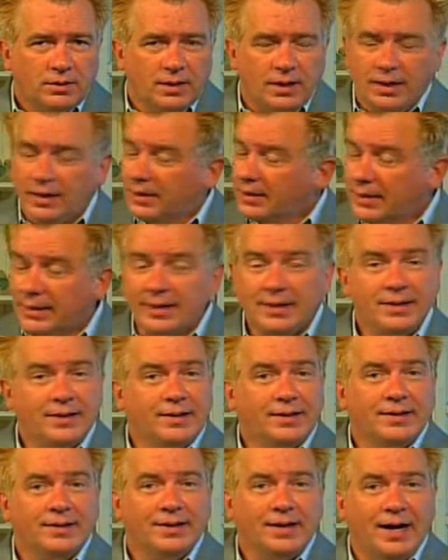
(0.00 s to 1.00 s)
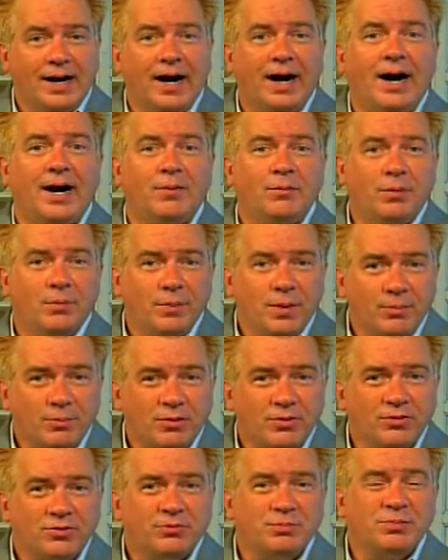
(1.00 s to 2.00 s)
Again, I
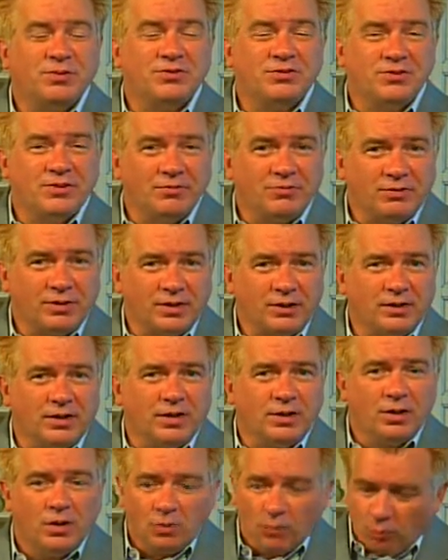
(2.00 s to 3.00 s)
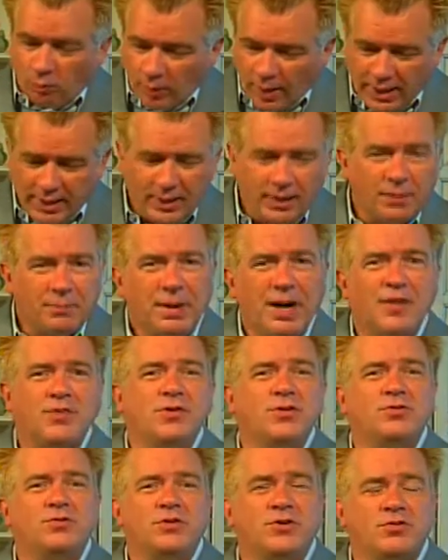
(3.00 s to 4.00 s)
remember specifically writing about
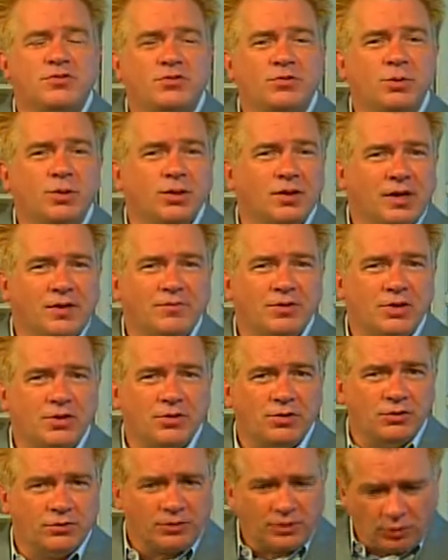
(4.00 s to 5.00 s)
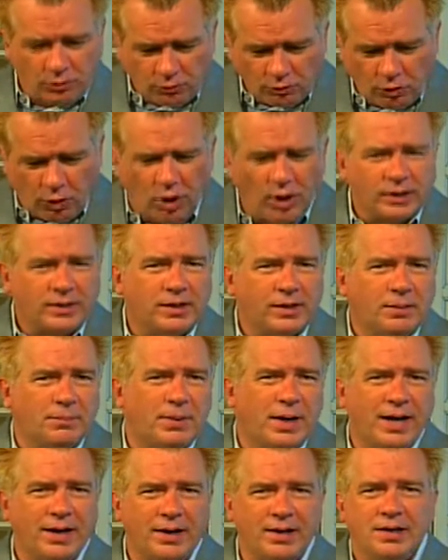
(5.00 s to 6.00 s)
this issue 11 years ago, talking
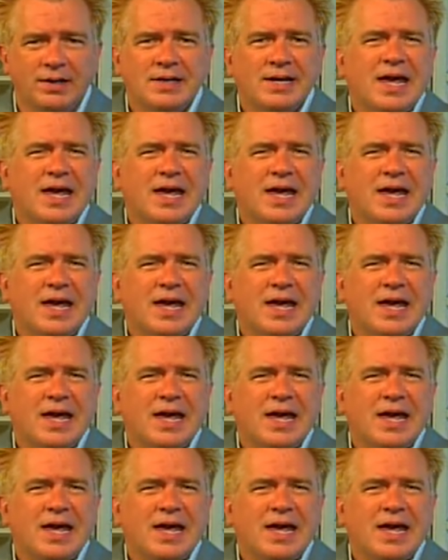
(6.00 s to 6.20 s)
about it